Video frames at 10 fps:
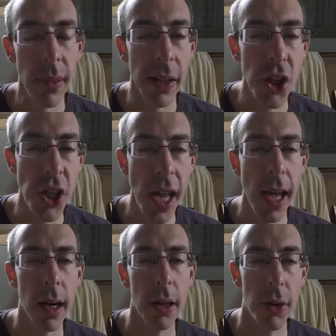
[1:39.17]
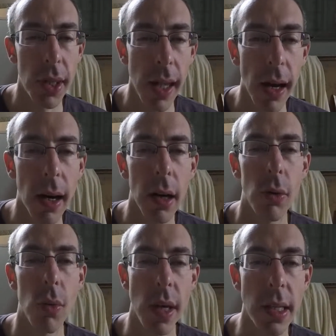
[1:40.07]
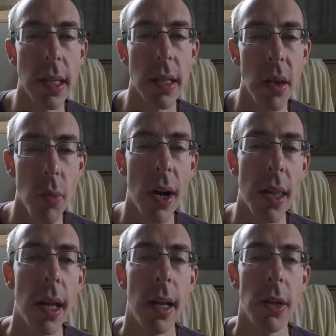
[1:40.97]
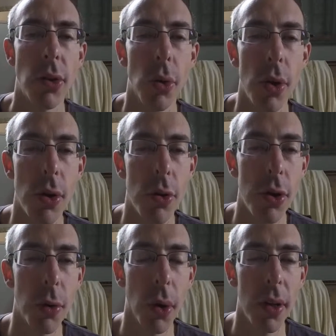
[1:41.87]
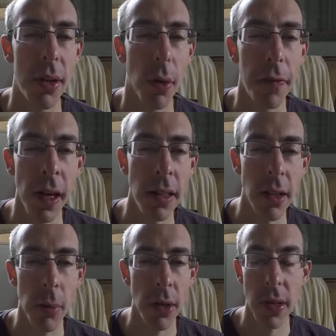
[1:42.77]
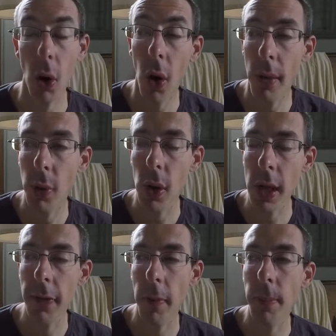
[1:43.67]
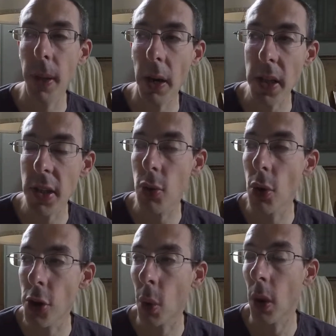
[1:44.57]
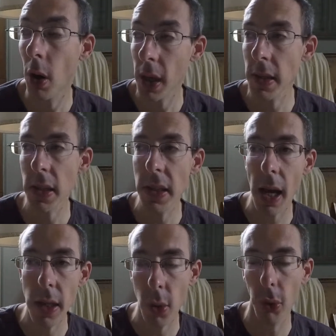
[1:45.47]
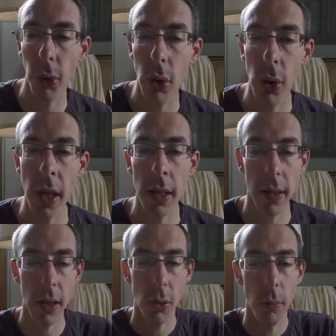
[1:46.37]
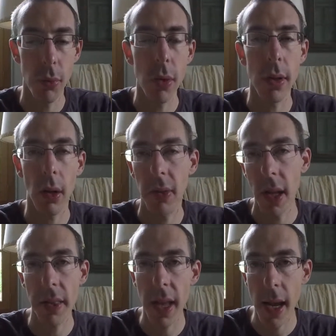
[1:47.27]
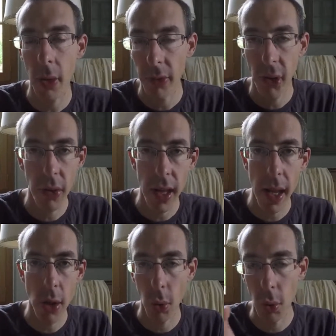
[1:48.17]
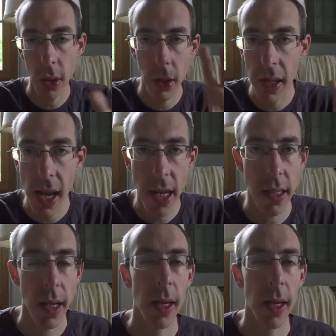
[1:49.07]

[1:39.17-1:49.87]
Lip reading: share the car with someone. So you will find someone and say, oh, I'm going from Paris to Lyon. Okay, this guy is also going. Then you will book on that day, on Sunday, you will look at the date,